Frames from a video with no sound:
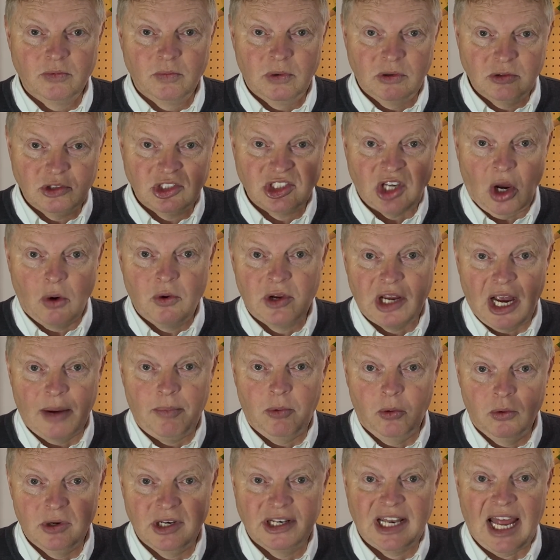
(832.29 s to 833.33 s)
will soak up
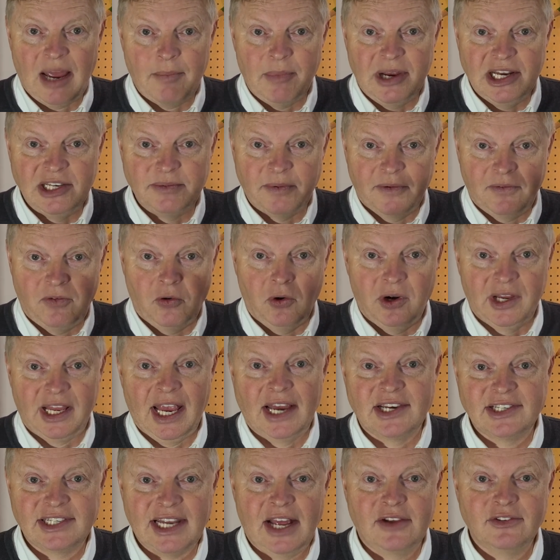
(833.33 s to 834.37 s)
all the damage before it
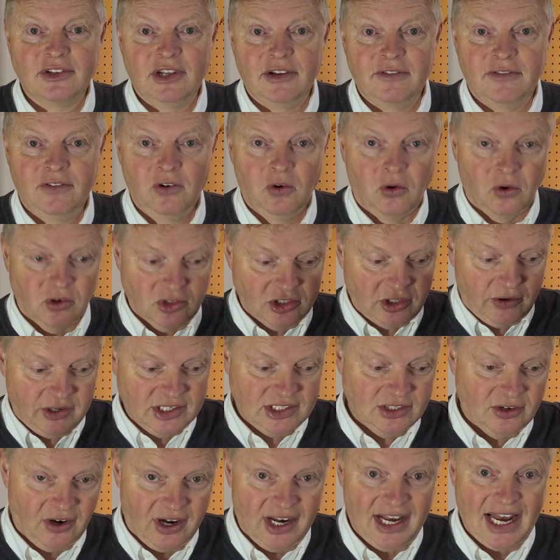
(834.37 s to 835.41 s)
gets down to the floor, so it's
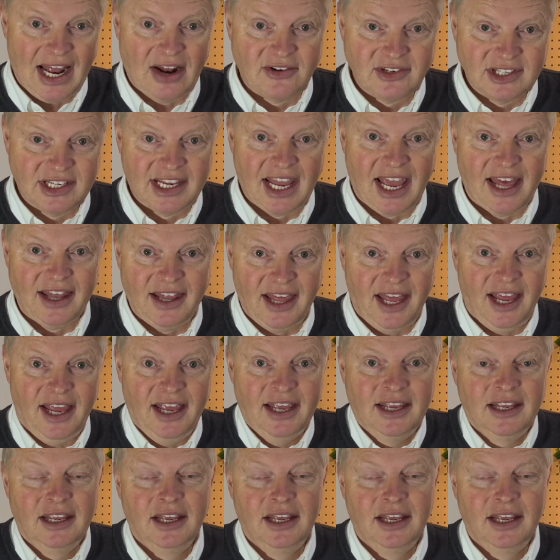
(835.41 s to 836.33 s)
not allowed to get there.